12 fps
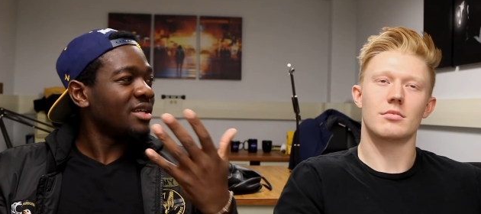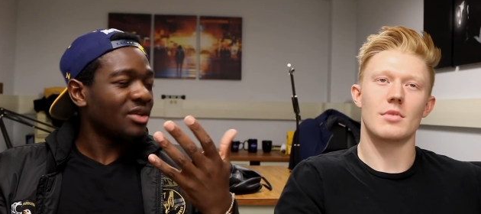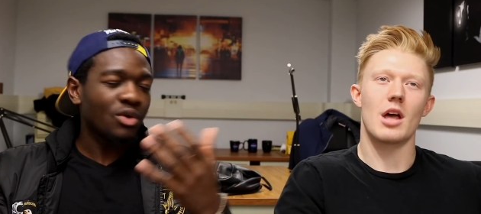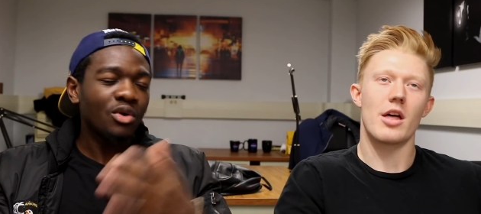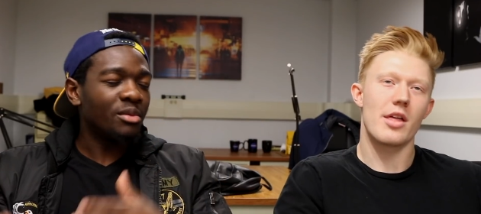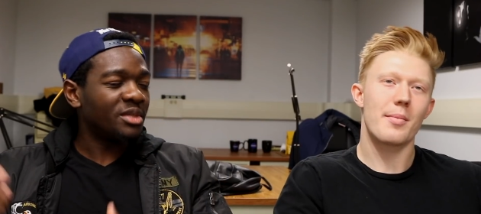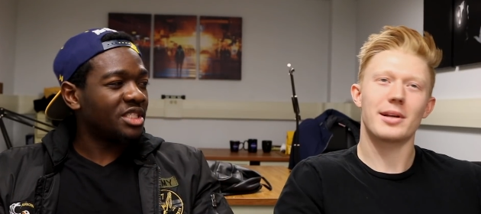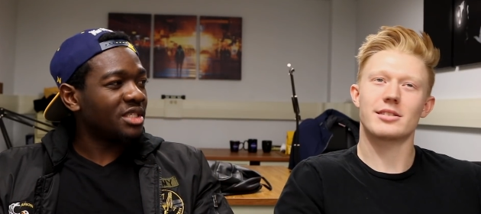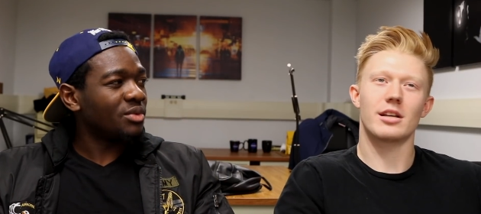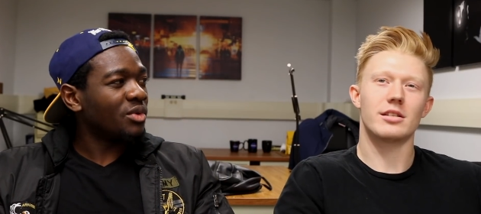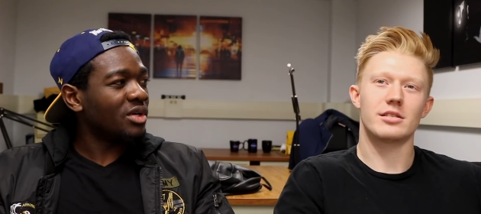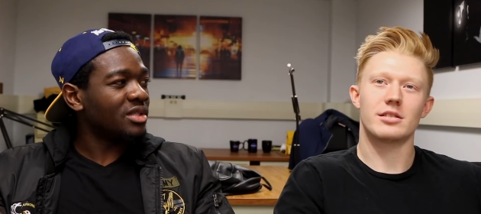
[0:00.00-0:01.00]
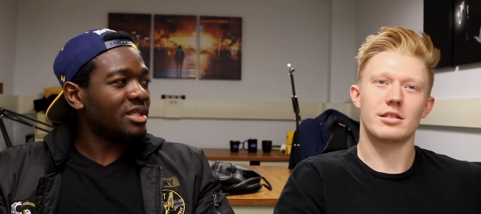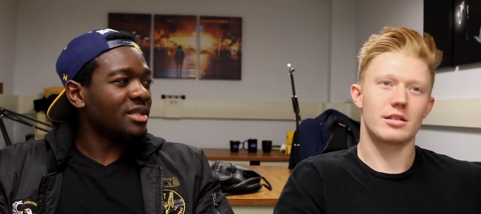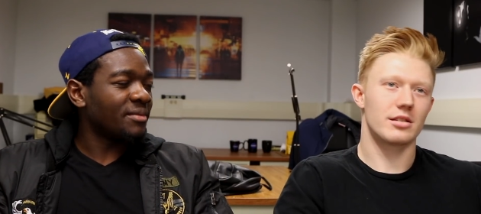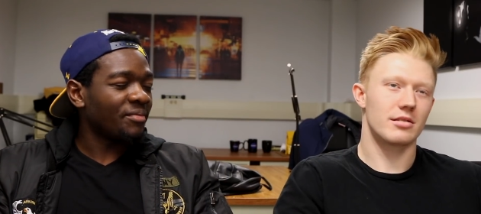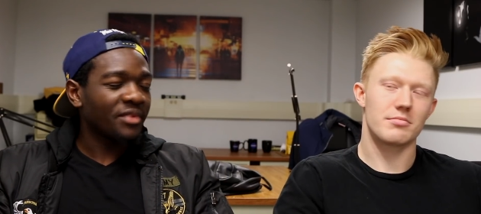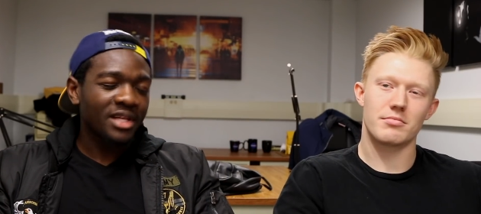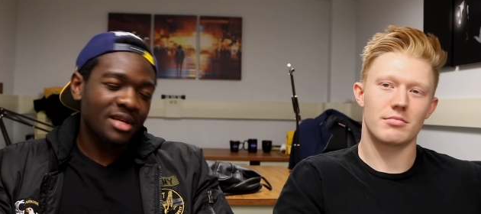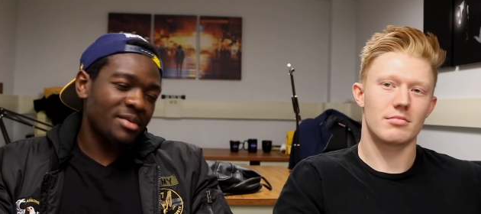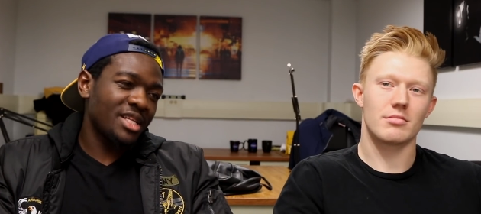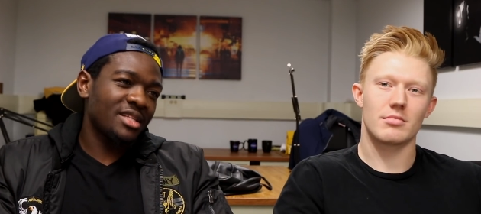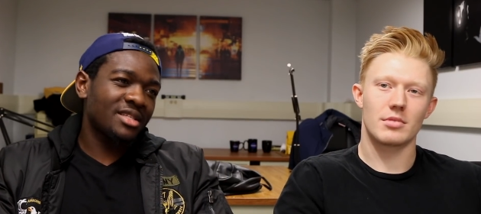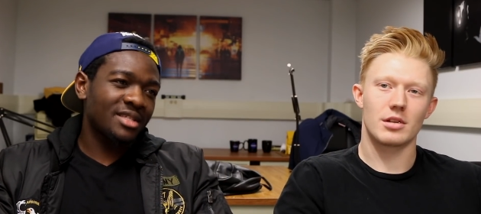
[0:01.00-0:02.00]
Speaker 1: Nah, that makes sense. And, I
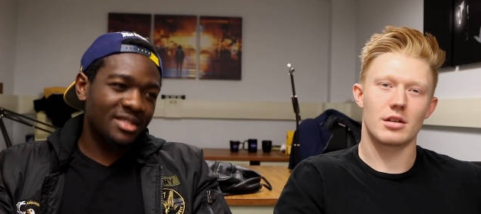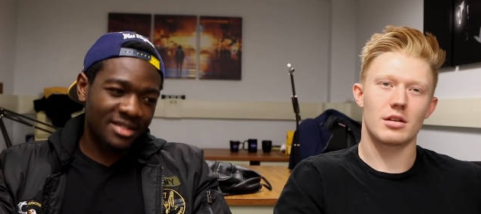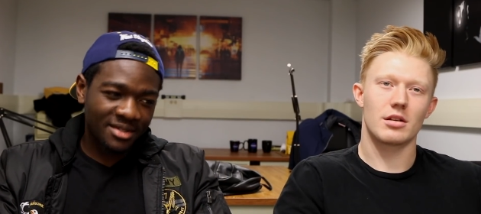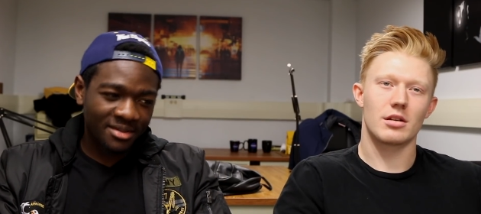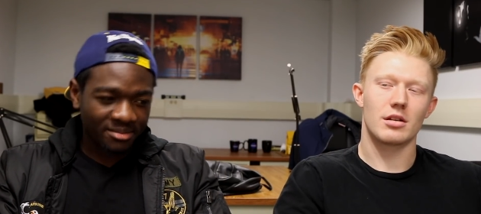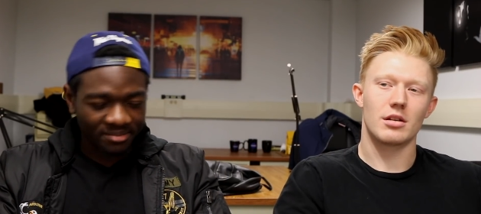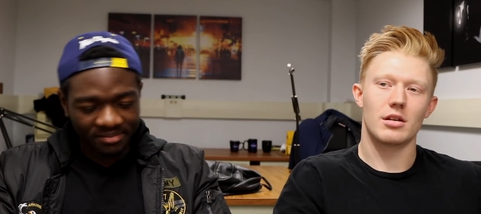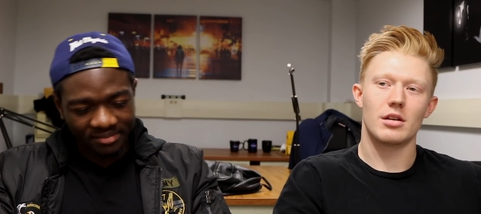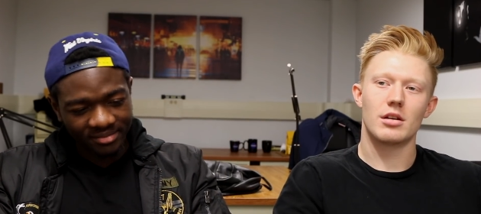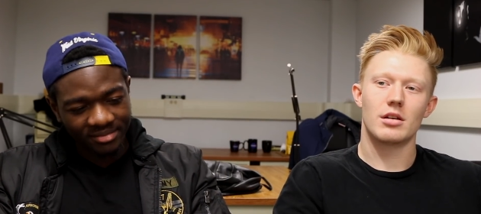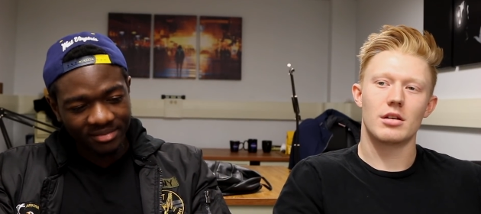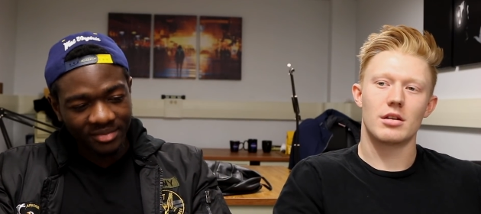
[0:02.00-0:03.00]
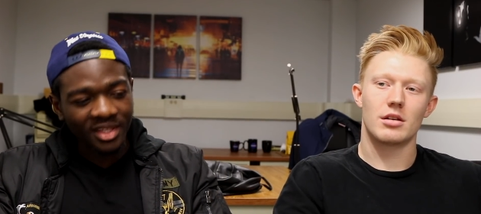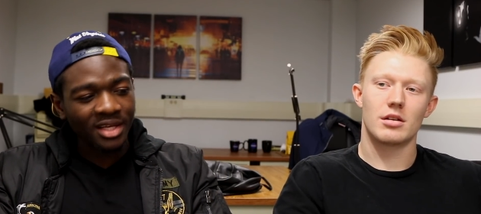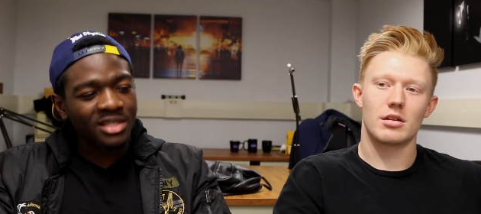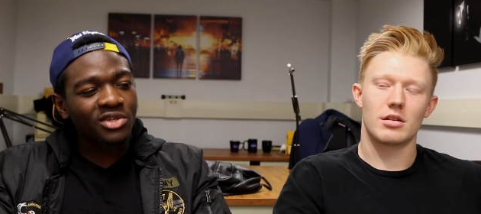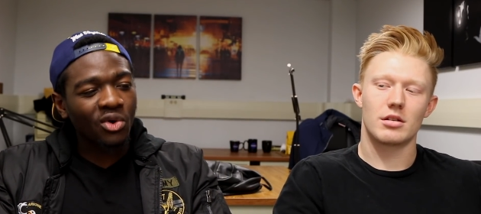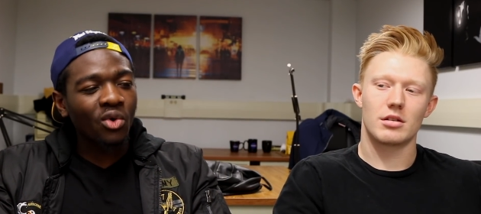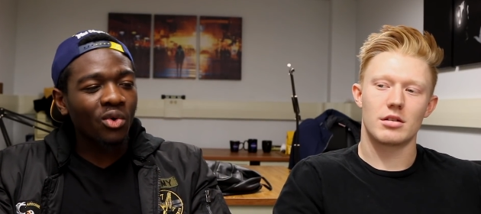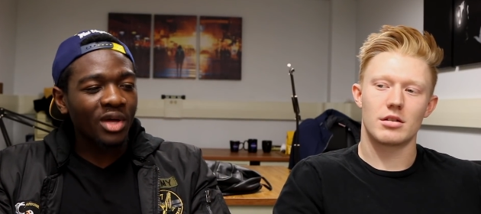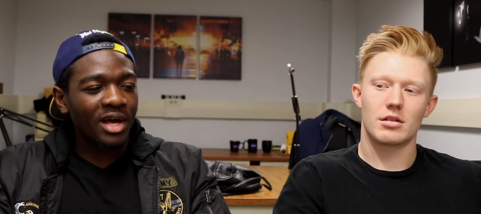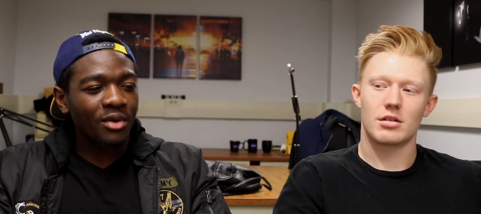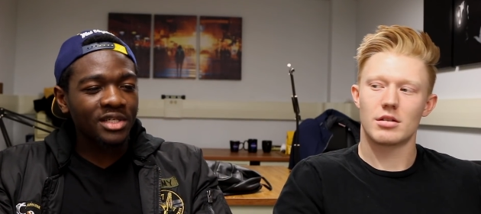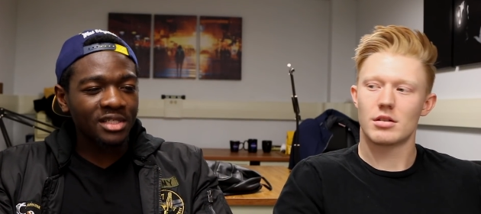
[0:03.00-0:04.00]
mean, it's it's it's cool.
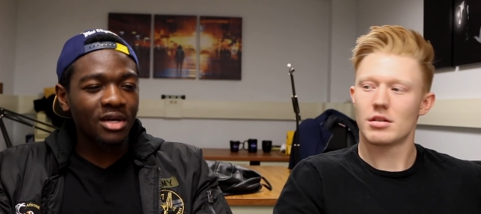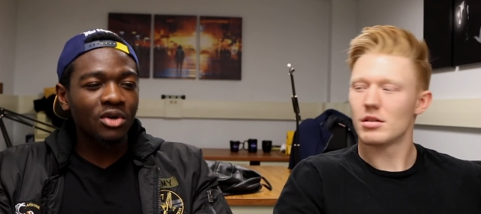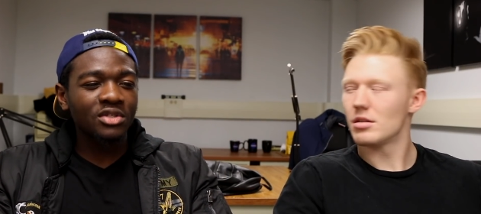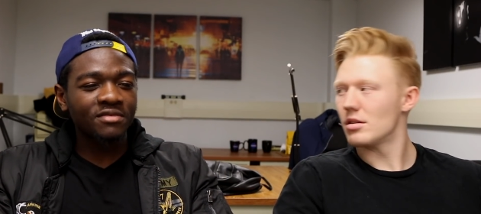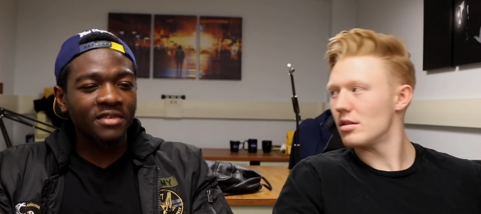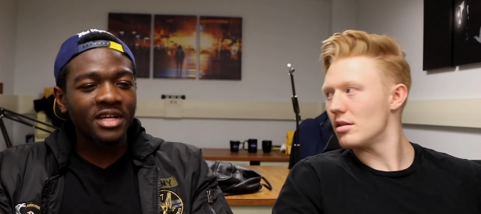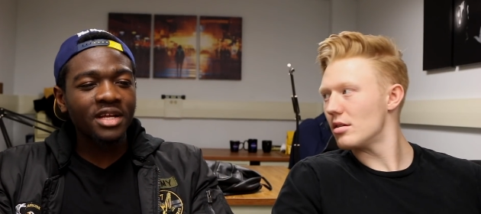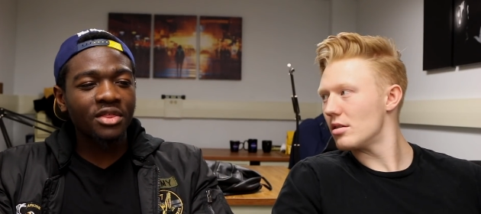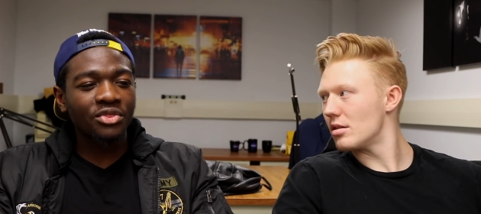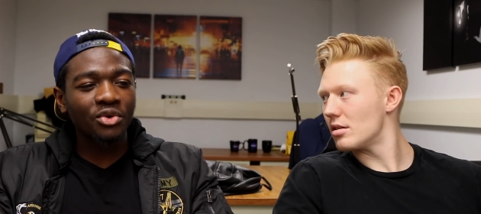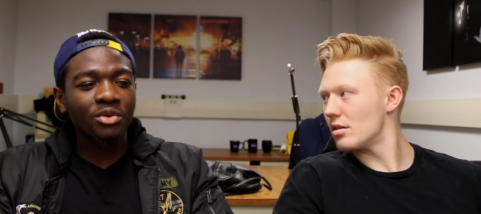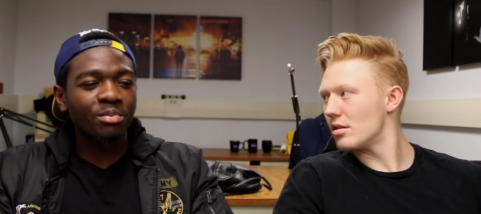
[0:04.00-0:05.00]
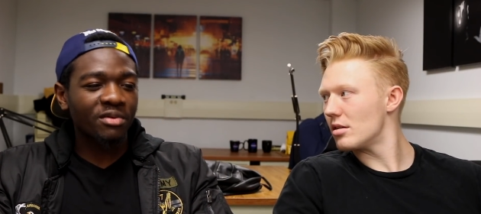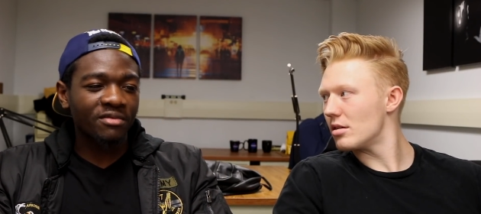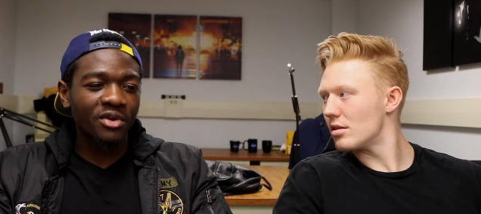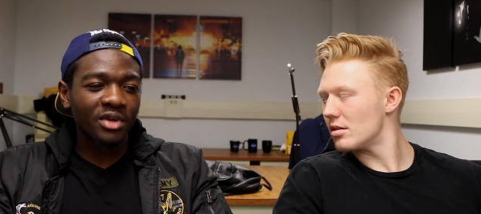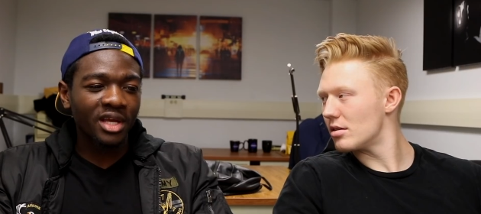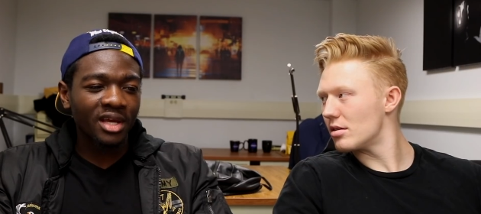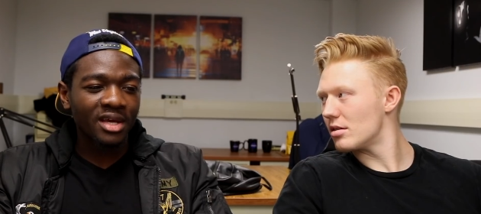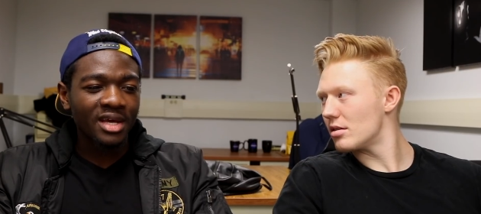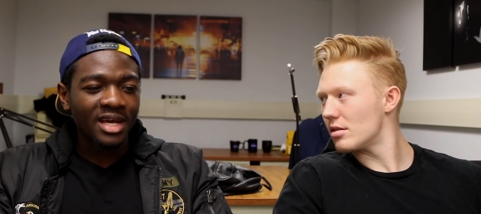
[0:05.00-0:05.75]
I always it was very thought provoking.